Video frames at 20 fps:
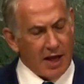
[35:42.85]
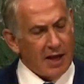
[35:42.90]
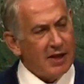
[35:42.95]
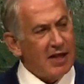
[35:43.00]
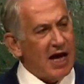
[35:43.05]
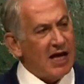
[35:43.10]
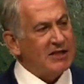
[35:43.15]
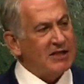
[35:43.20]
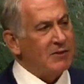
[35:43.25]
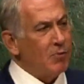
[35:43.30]

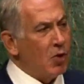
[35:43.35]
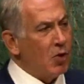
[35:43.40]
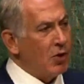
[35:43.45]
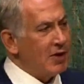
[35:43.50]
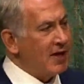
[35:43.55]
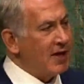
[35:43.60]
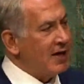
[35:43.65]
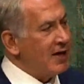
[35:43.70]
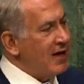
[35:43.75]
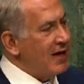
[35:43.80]
That's
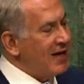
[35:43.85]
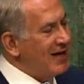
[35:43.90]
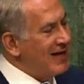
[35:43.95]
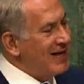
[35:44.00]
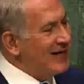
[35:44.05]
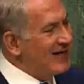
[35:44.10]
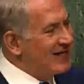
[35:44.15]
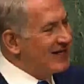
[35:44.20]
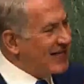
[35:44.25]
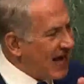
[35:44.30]
more than
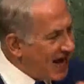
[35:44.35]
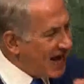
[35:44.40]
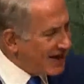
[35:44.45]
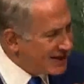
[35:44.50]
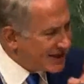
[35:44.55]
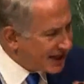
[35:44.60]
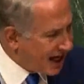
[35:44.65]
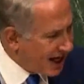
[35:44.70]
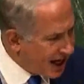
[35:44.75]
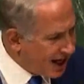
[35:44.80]

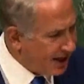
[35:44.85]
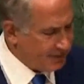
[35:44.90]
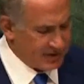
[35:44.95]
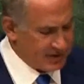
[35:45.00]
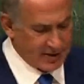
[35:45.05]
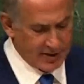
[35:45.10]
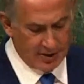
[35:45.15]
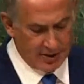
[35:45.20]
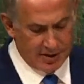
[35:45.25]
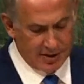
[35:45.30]
10
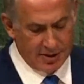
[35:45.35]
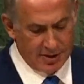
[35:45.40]
times